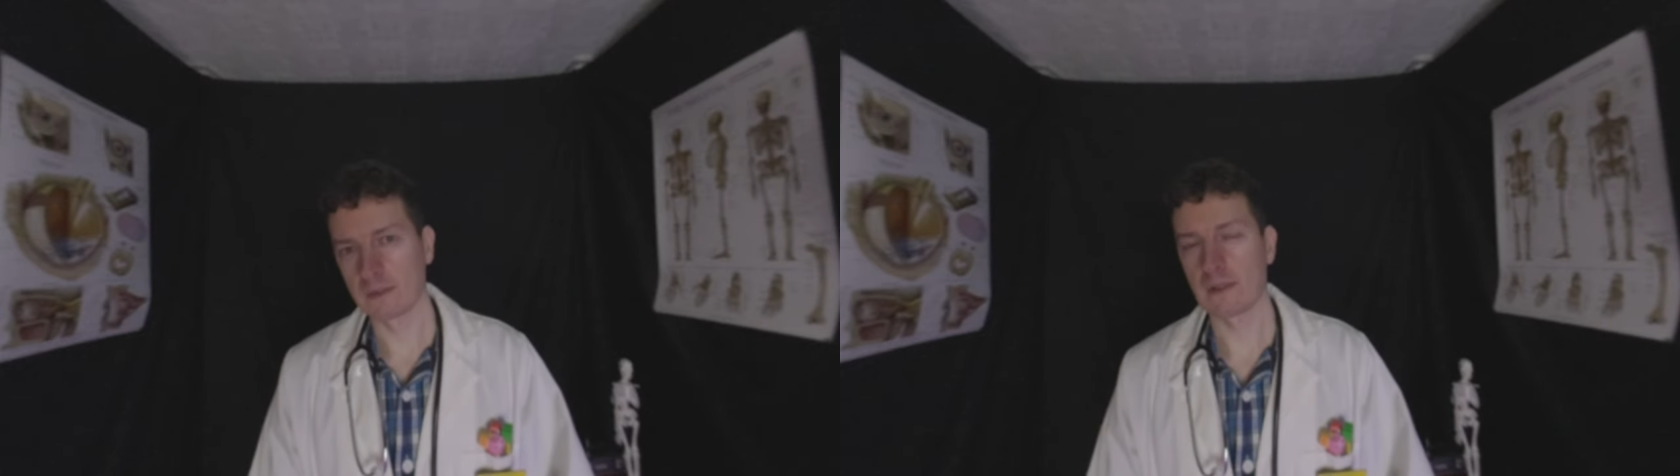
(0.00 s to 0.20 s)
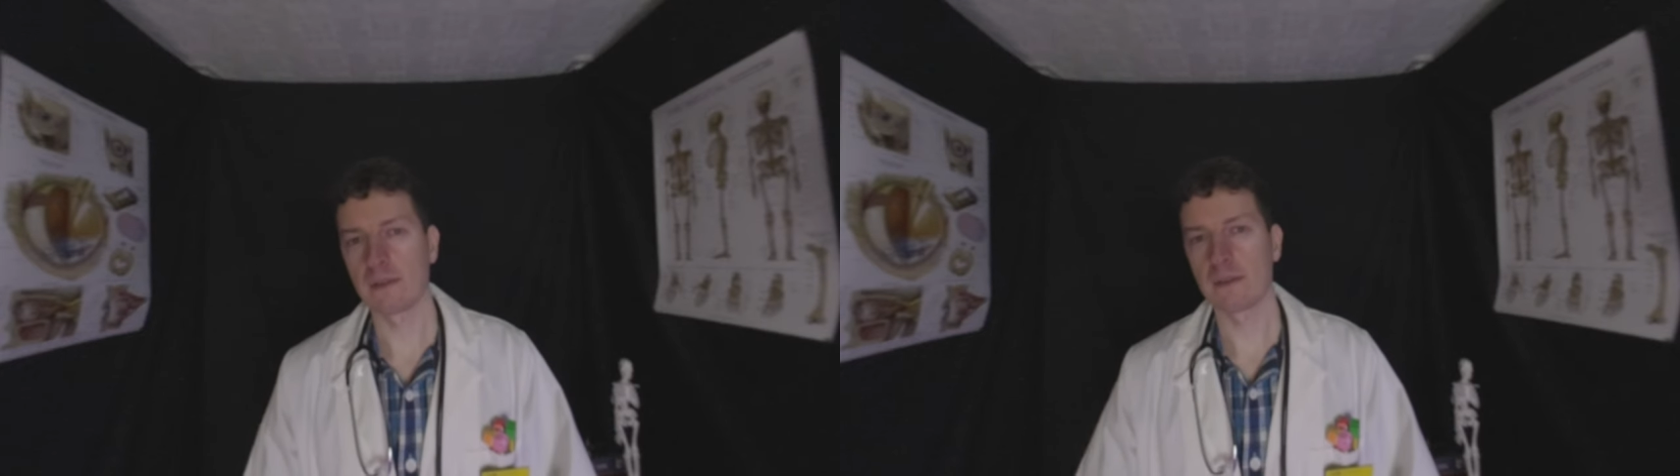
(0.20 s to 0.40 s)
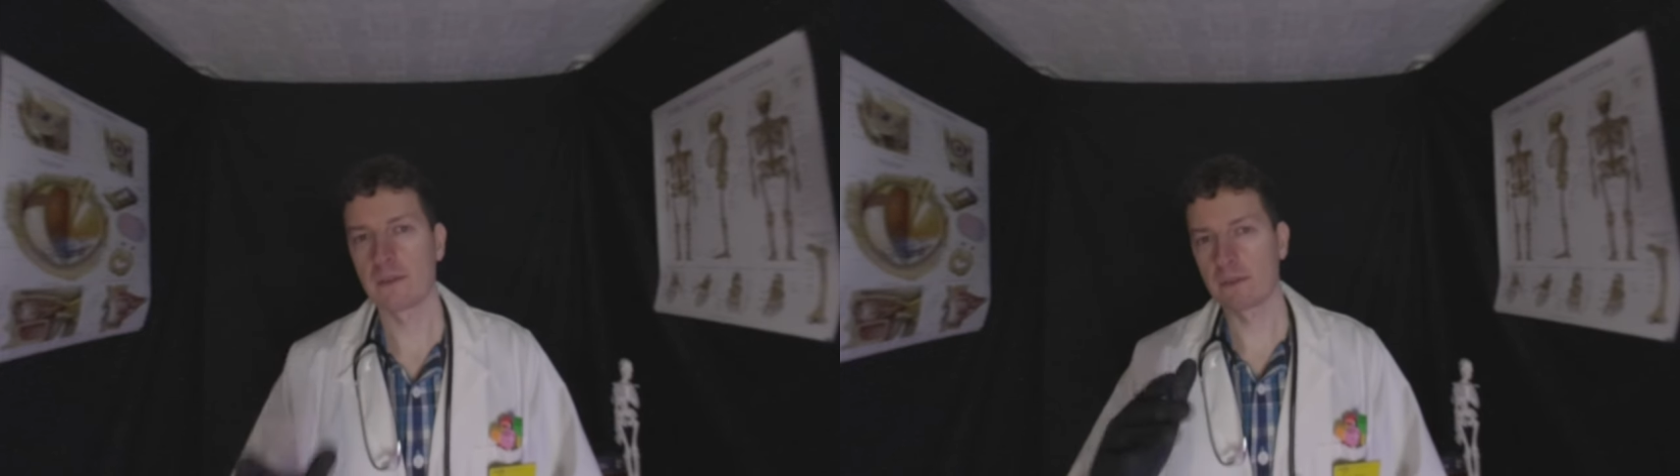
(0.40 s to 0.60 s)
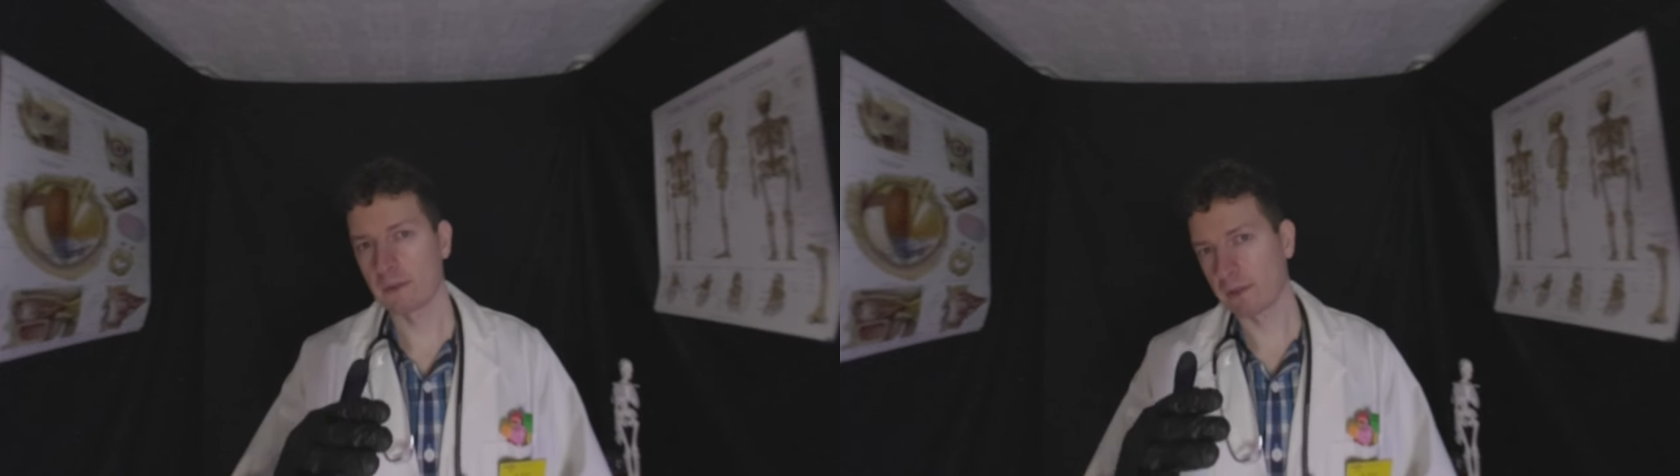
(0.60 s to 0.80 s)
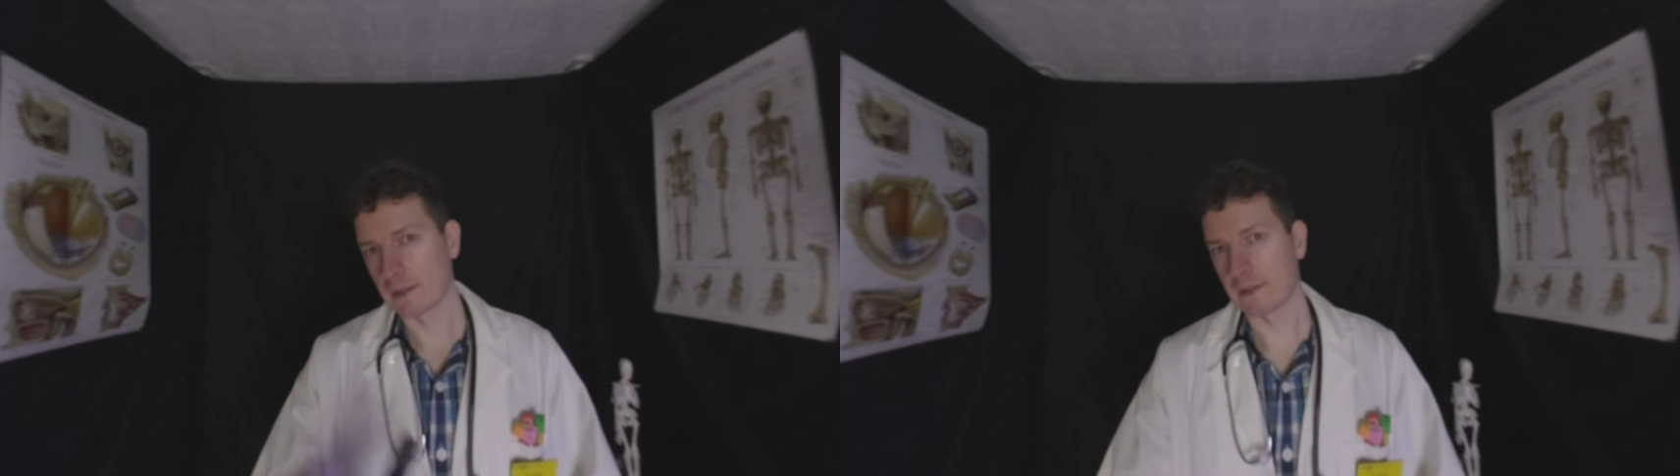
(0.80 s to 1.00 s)
and they
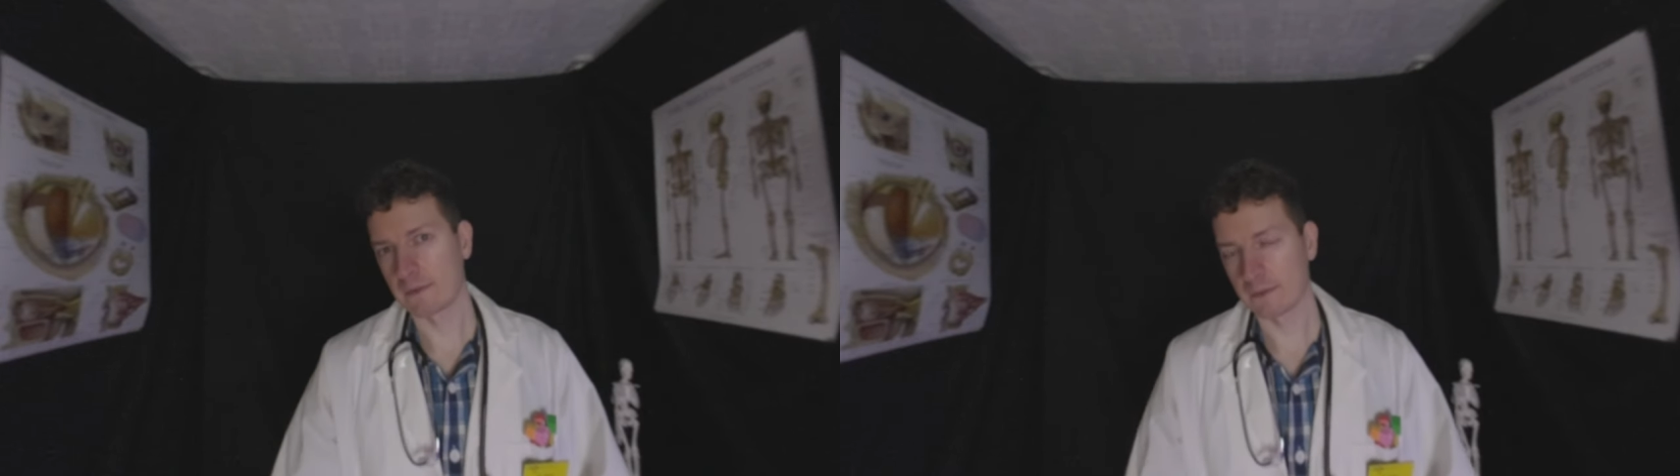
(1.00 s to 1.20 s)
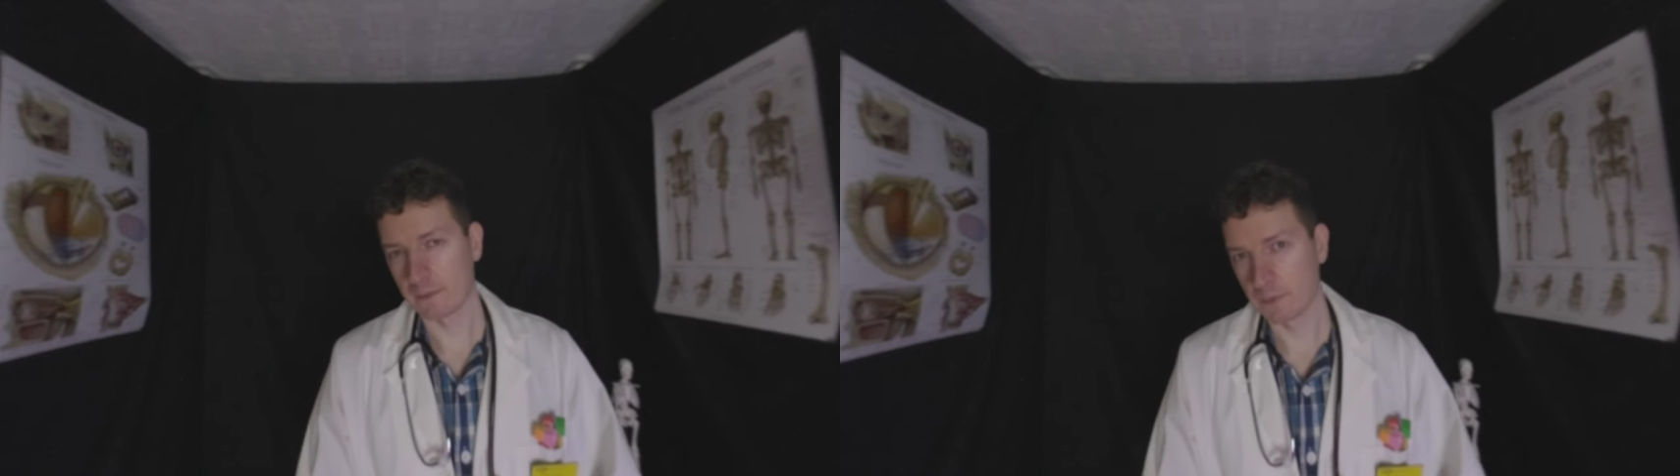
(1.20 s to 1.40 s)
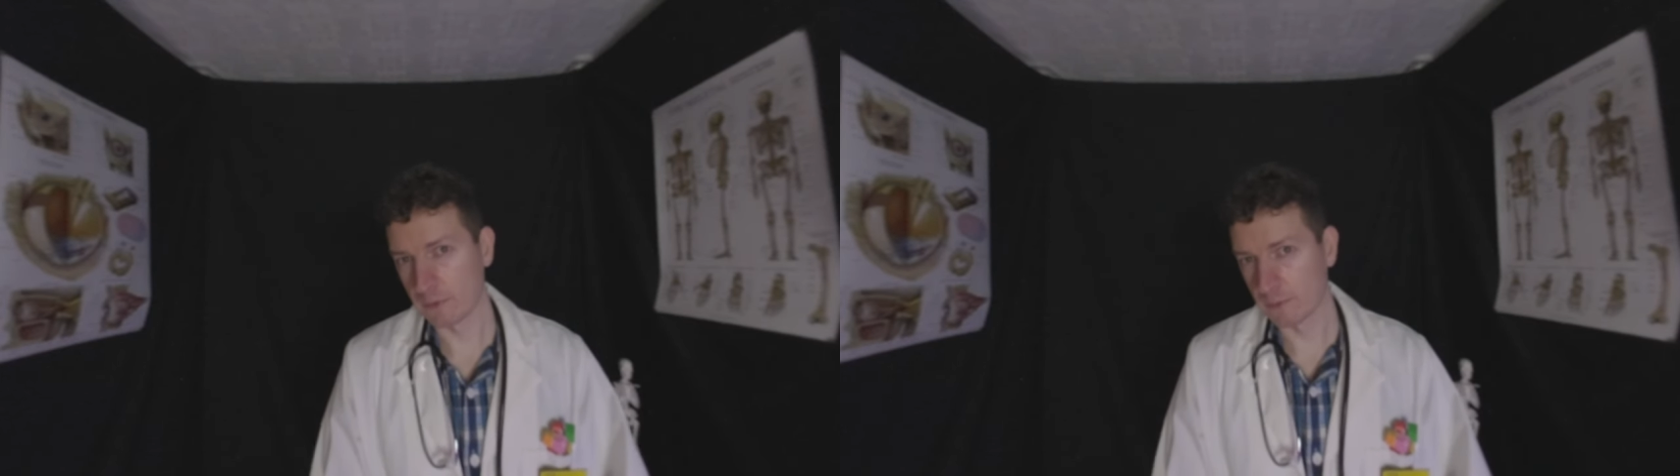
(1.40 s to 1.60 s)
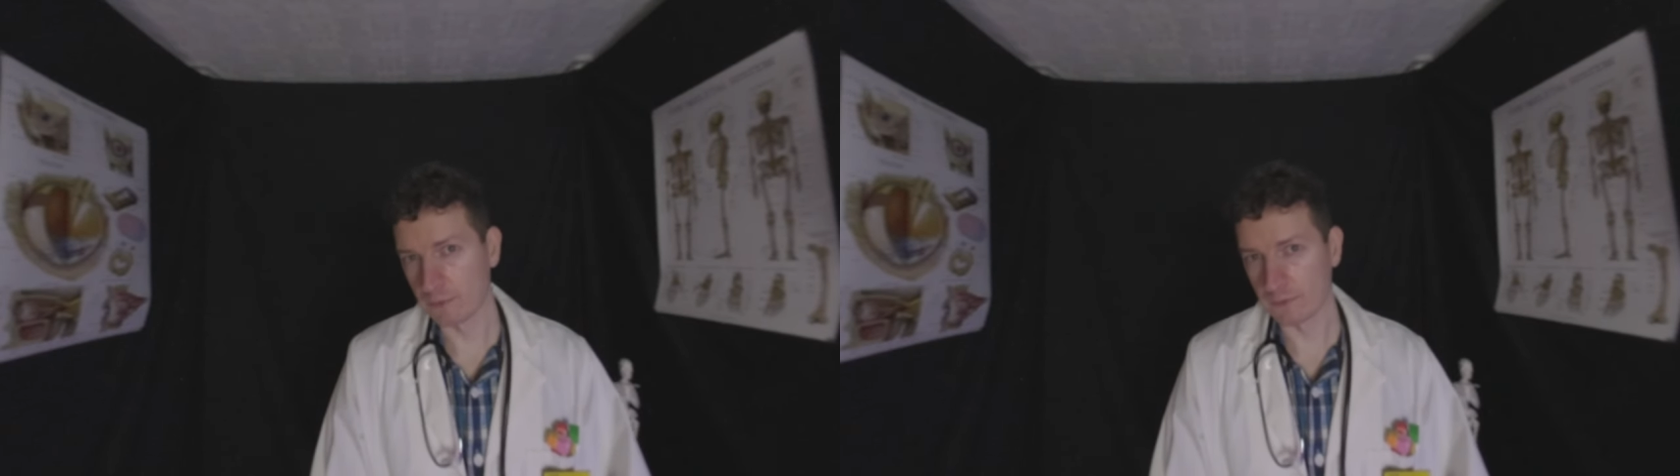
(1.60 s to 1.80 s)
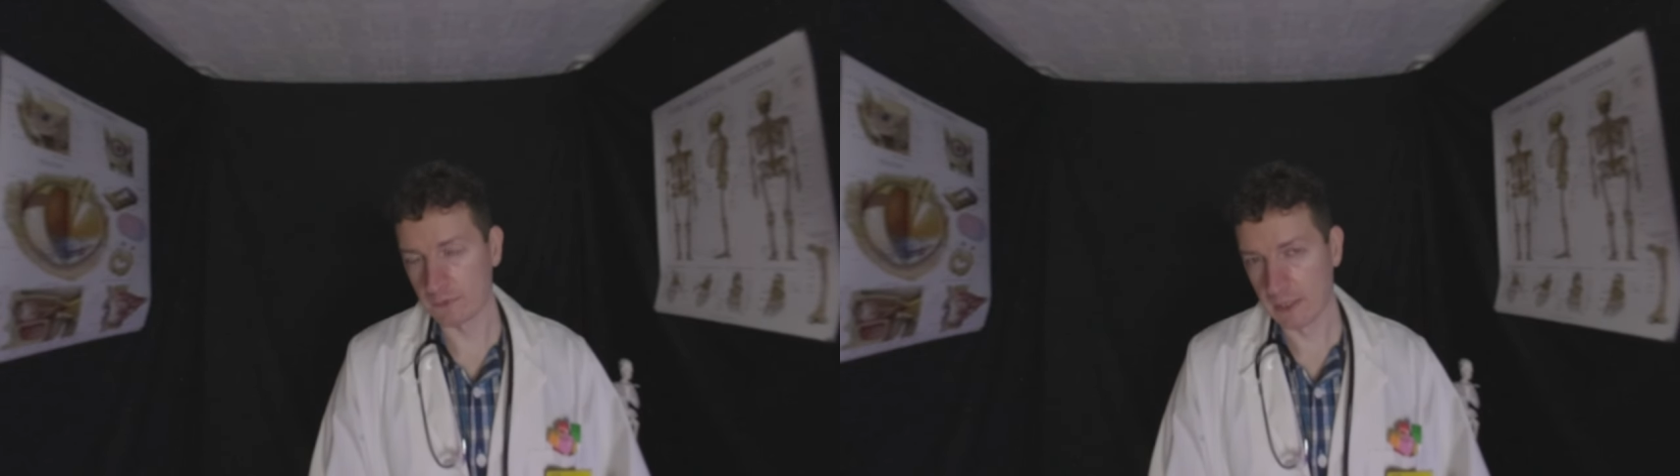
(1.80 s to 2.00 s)
dilate the
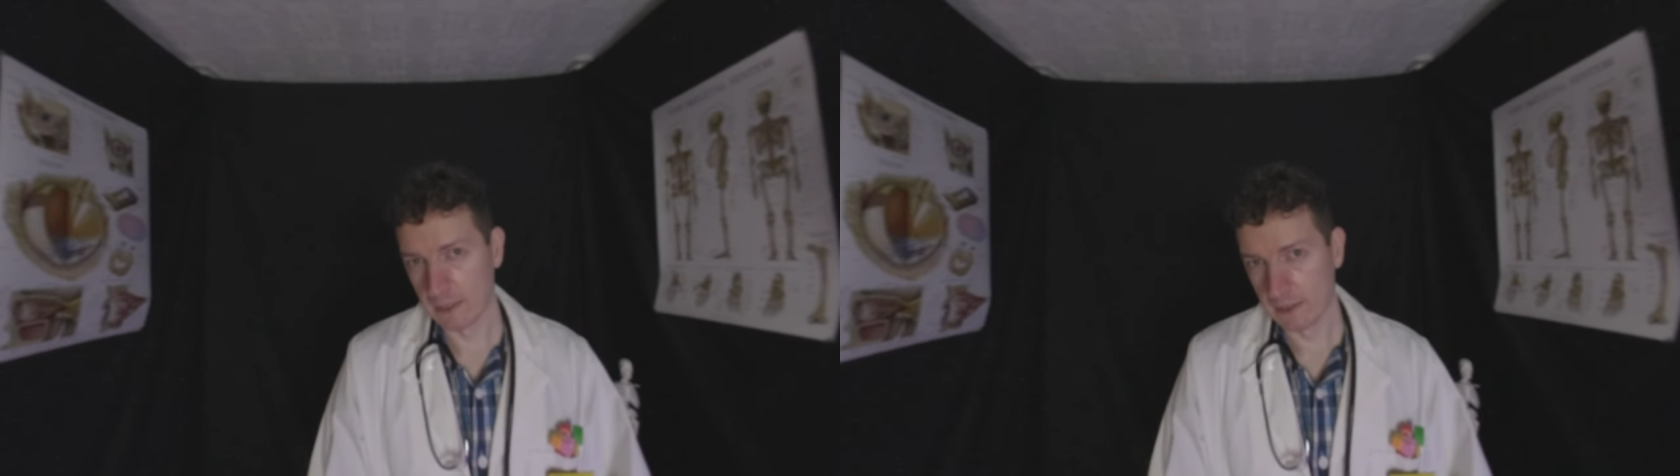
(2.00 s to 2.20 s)
pupils,